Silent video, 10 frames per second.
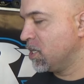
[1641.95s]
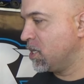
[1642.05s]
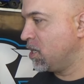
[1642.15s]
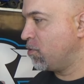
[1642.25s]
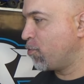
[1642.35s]

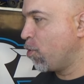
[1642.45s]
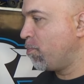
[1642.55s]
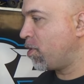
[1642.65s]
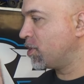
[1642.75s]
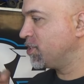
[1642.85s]
roll
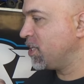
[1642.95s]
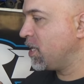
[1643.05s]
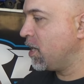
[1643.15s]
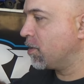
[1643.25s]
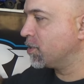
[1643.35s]
bars in
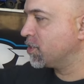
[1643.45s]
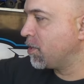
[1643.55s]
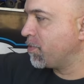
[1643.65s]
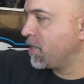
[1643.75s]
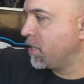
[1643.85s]
here or
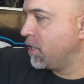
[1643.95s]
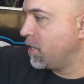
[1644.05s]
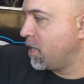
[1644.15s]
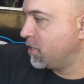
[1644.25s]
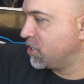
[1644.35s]
something,
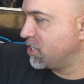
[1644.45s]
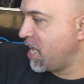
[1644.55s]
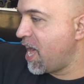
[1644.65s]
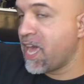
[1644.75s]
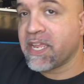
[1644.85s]
and
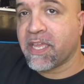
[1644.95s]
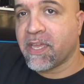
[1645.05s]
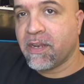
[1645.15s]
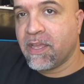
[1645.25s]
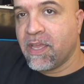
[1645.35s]
just adding
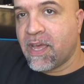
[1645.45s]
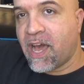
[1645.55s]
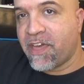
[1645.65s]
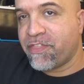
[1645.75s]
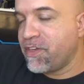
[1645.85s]
it
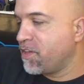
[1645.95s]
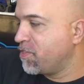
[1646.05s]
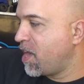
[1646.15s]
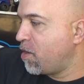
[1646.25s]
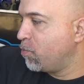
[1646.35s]
I
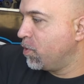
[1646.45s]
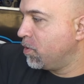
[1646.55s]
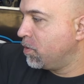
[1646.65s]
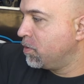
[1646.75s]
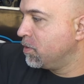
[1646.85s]
think that
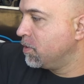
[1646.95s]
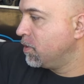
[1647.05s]
would